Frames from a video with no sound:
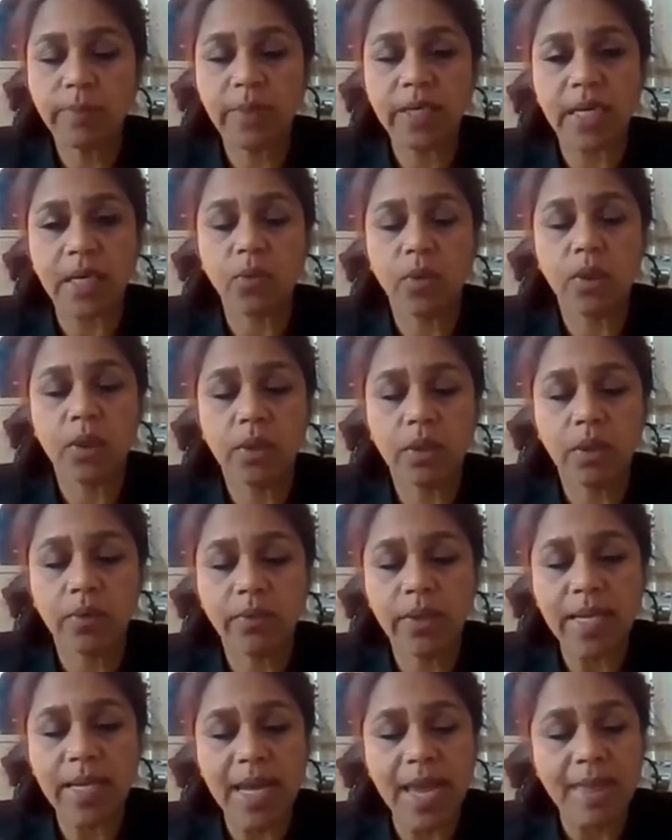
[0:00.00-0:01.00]
I will
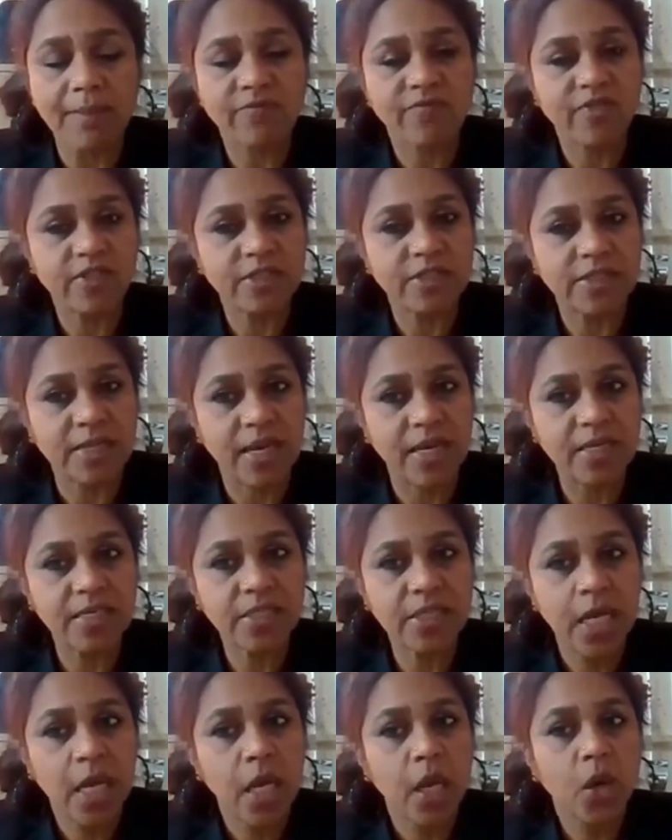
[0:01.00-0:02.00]
re-emphasize,
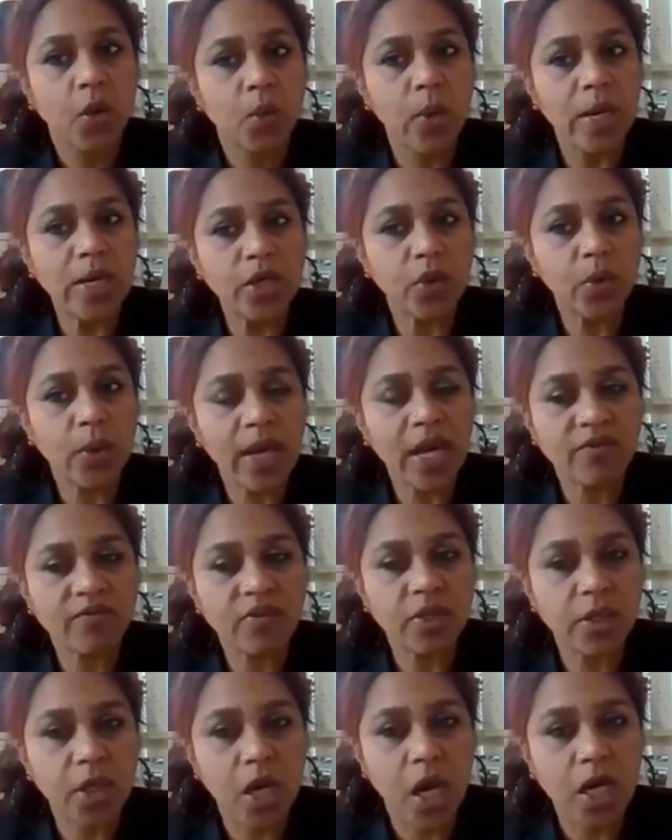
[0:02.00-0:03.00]
when you have
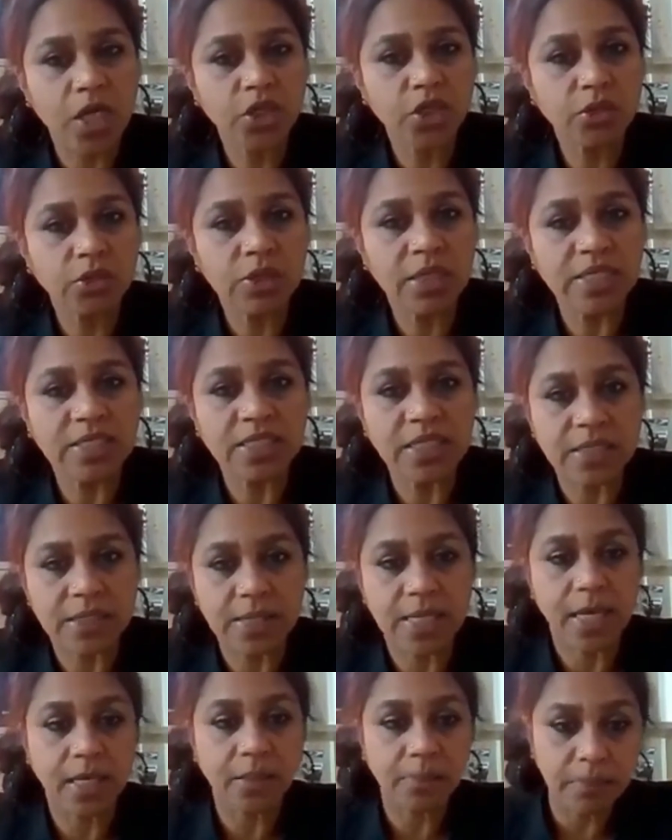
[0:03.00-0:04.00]
a nodule, it does
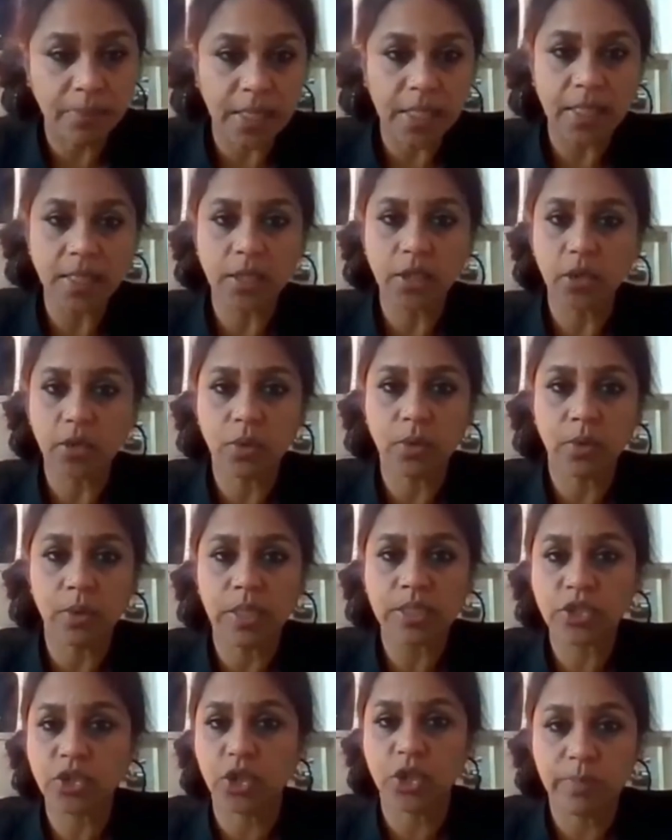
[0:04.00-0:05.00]
not mean
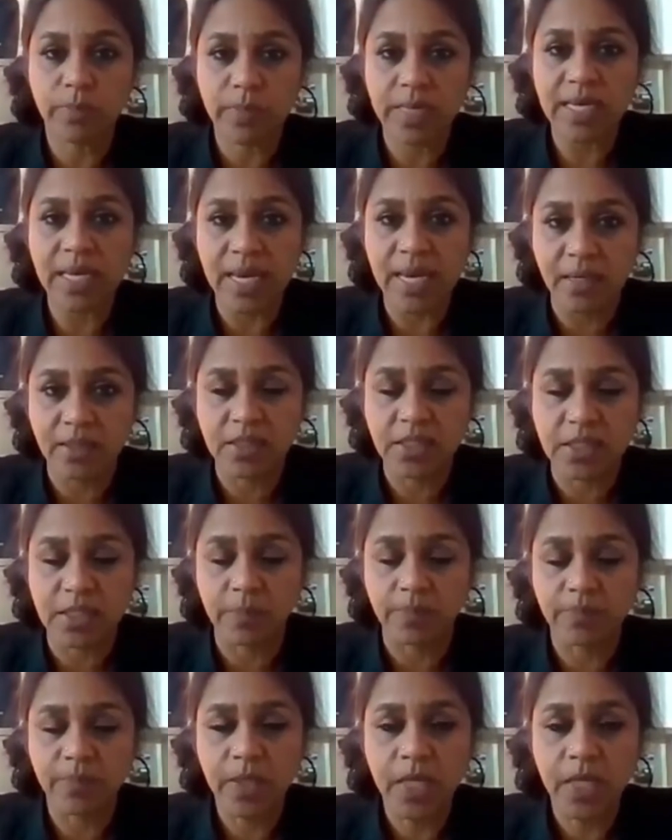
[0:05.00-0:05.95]
it's going to be cancer.